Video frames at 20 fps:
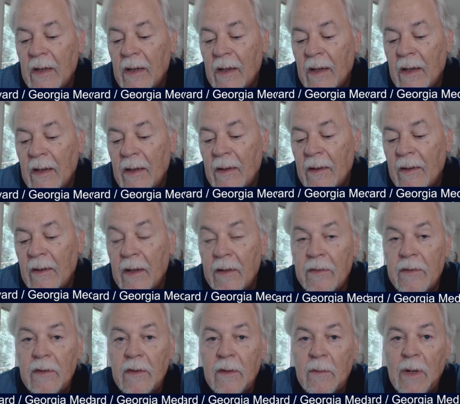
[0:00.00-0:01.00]

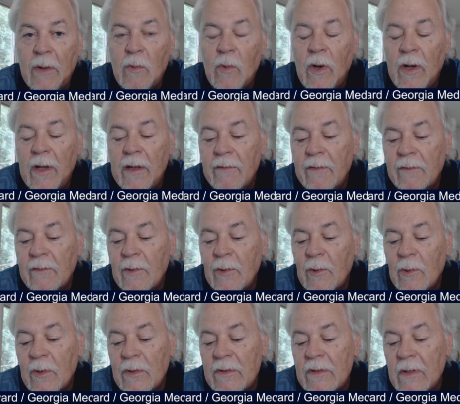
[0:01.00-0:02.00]
other than my wife, of
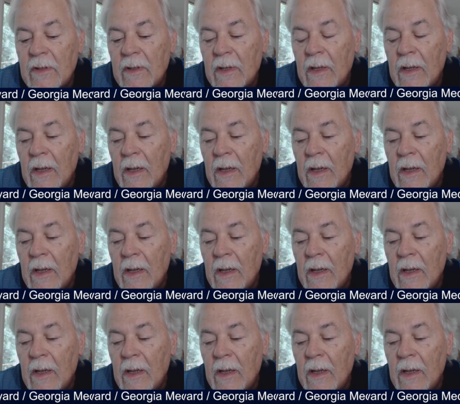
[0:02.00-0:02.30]
course.